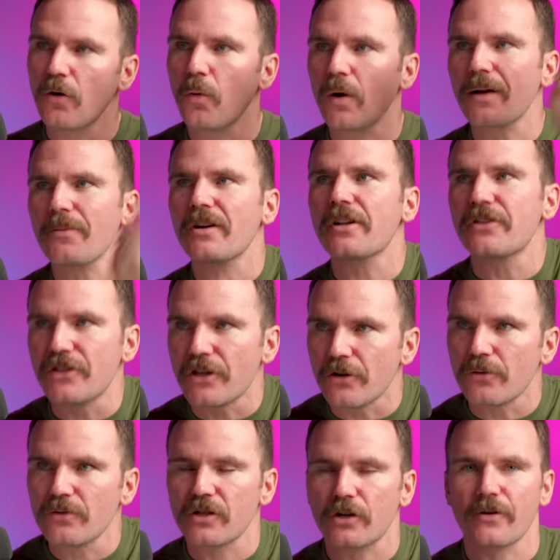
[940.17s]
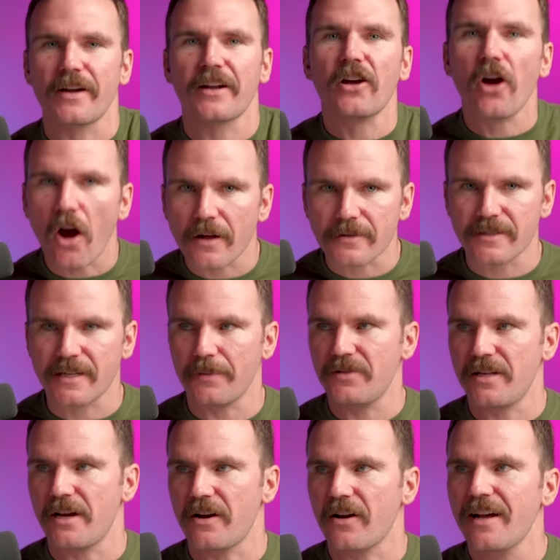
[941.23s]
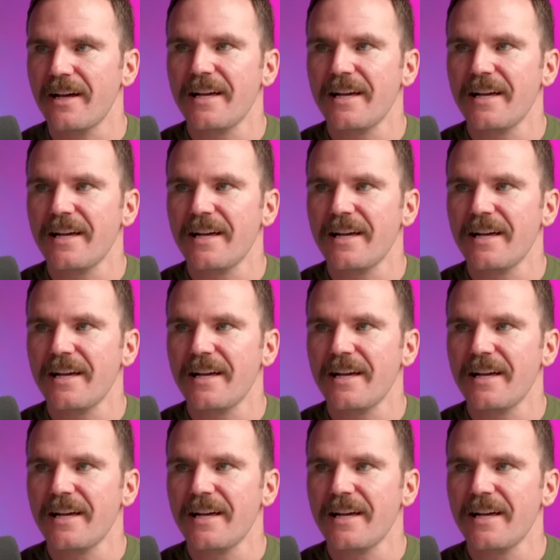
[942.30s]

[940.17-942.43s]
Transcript: what I'm gonna do to create a concept here